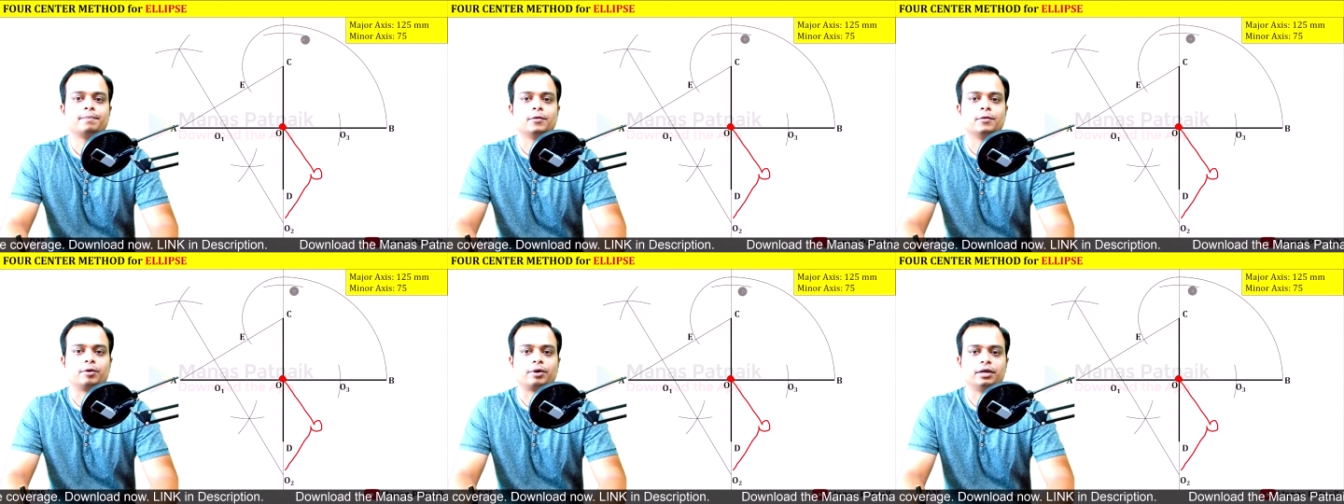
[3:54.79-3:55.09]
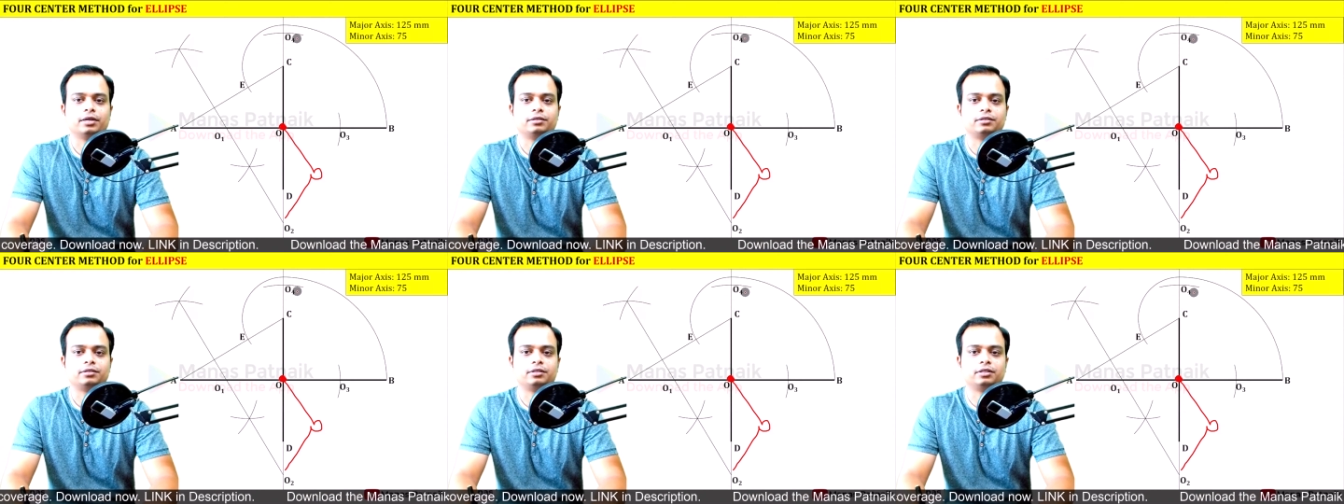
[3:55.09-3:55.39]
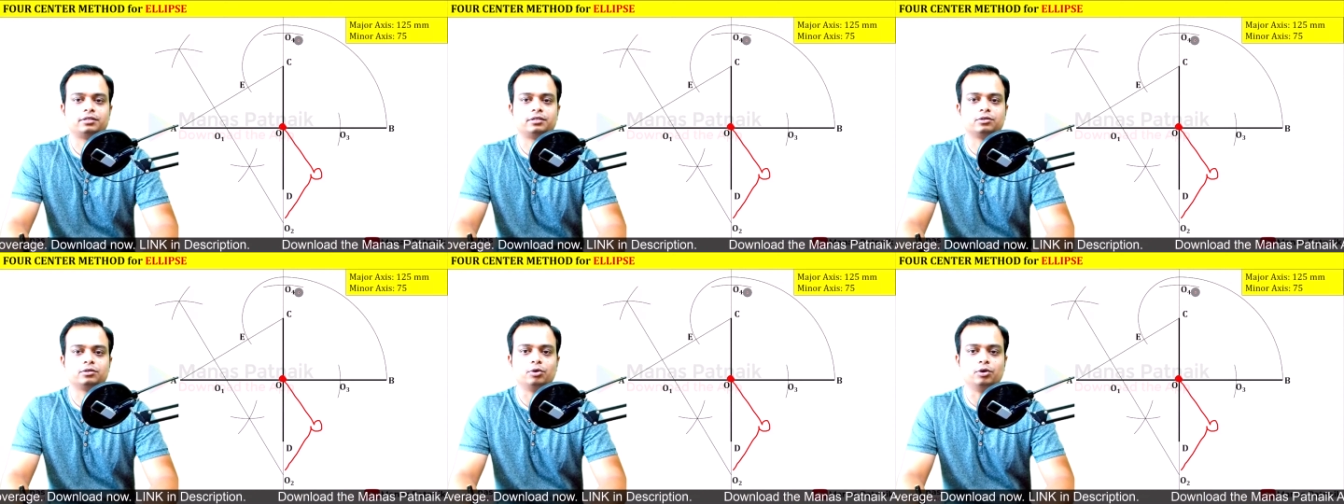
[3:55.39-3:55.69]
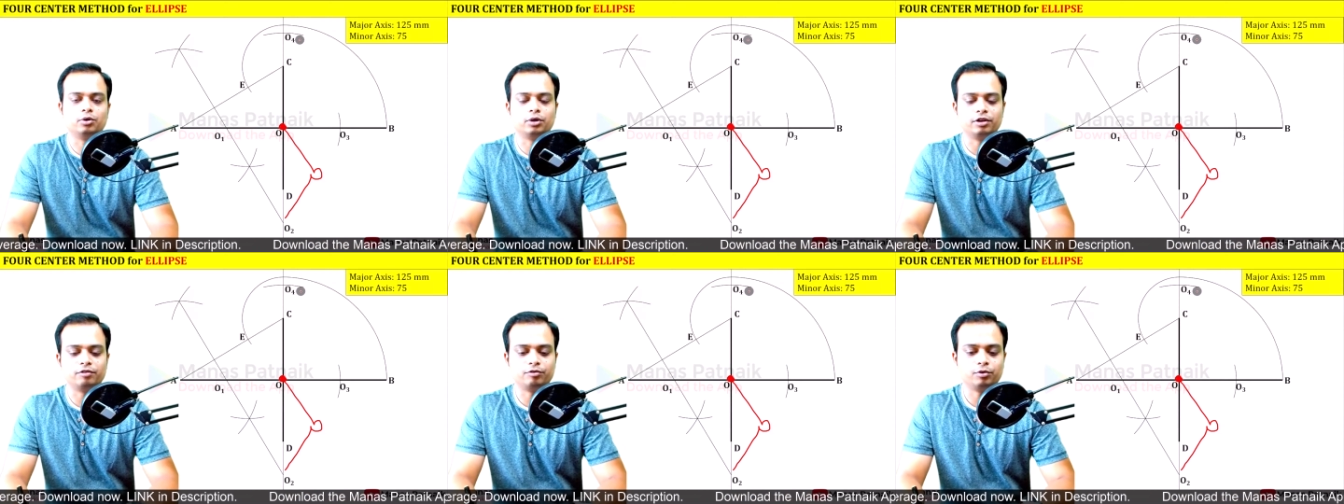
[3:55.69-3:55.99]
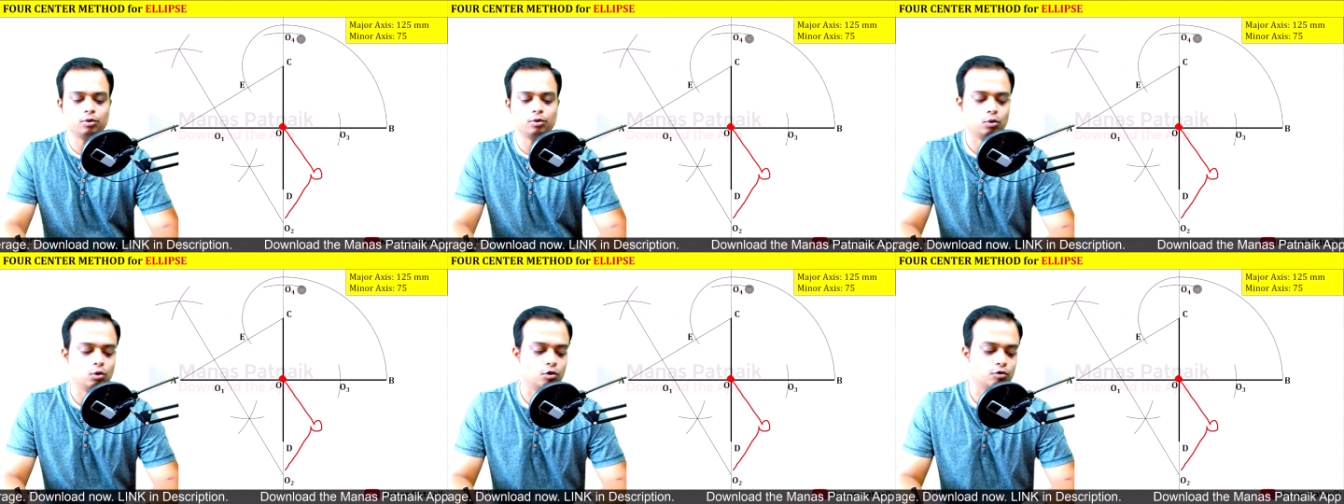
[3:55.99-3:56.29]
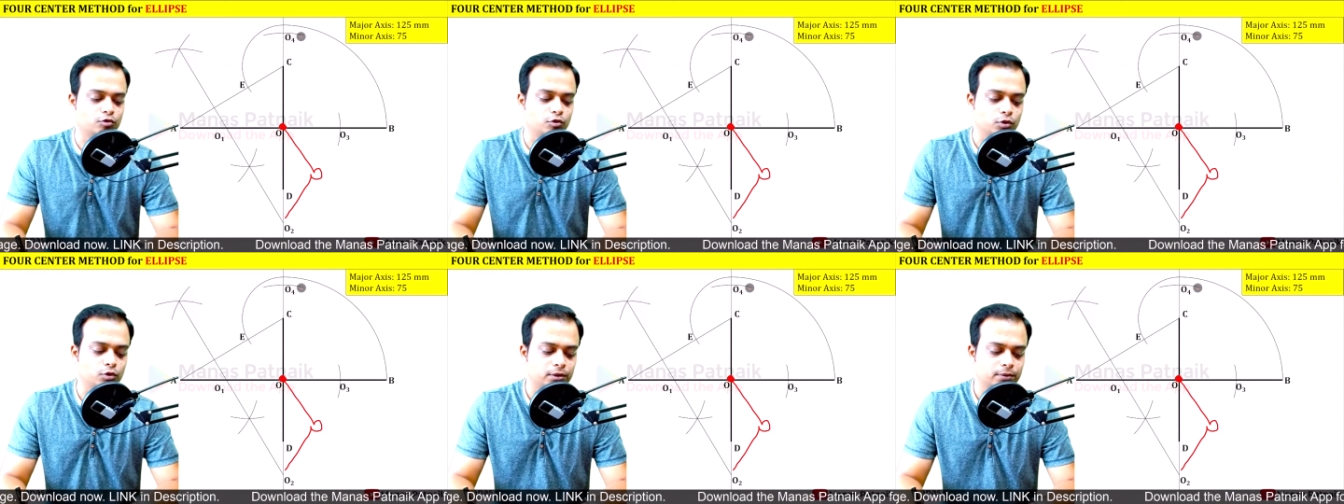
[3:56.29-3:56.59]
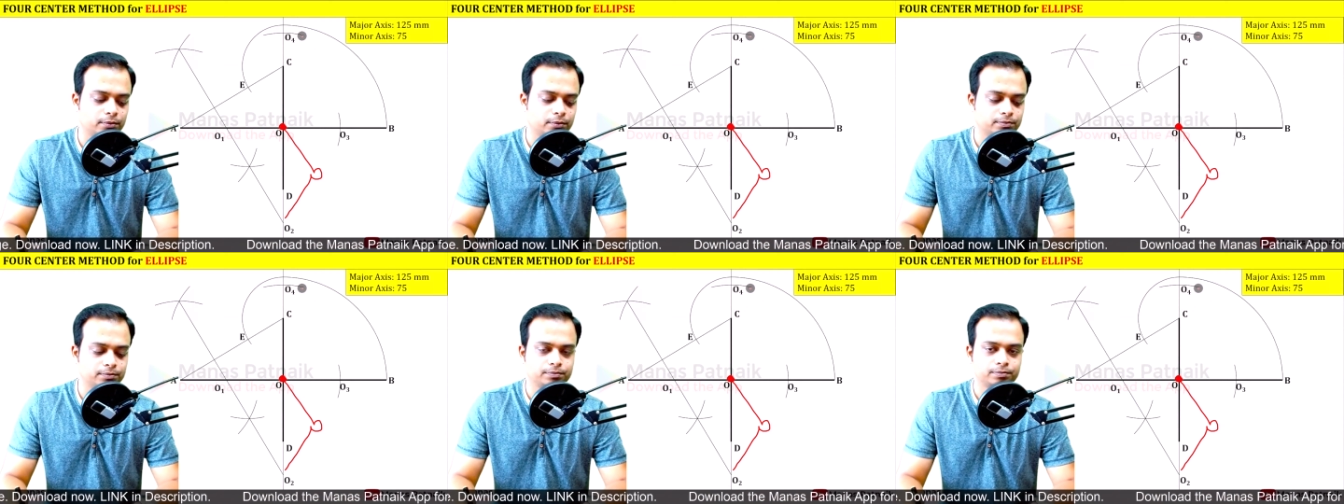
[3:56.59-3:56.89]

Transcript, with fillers: Okay, so this is going to give you O4.